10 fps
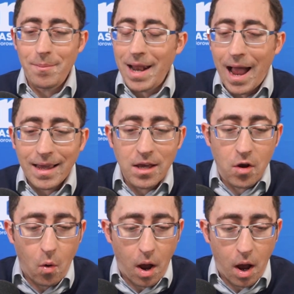I mean, I could
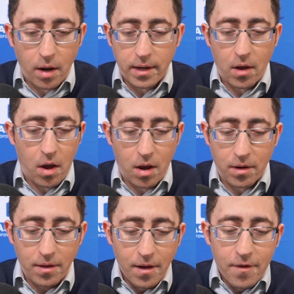go on and
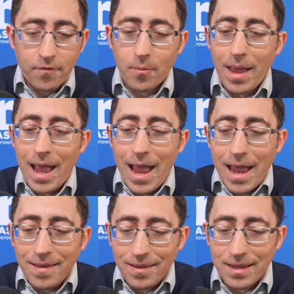on from
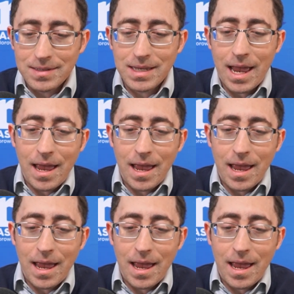endless